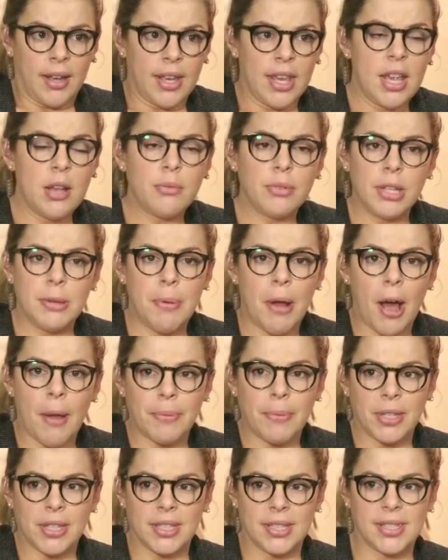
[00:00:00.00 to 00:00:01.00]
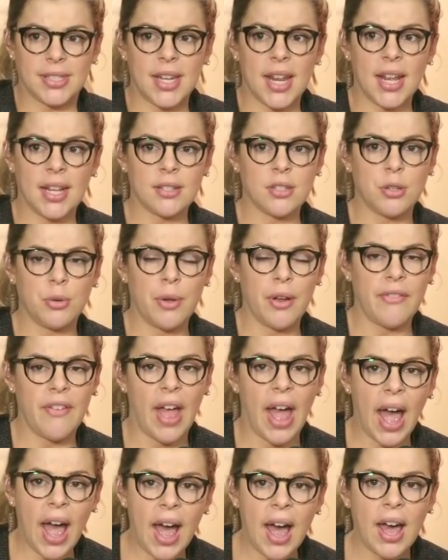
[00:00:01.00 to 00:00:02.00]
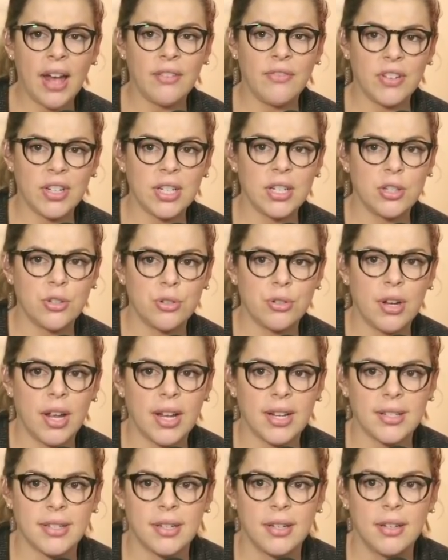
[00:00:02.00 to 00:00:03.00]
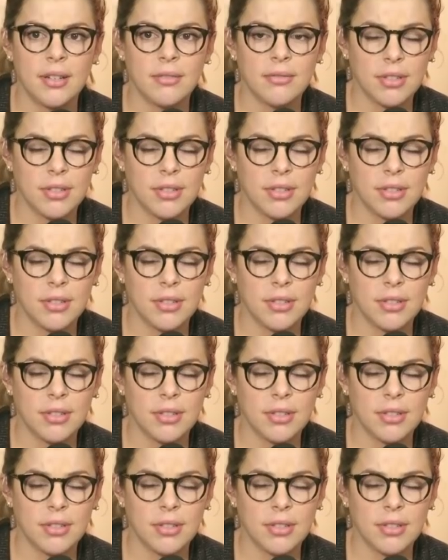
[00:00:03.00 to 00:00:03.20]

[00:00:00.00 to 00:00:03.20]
equally populous states who have had very strict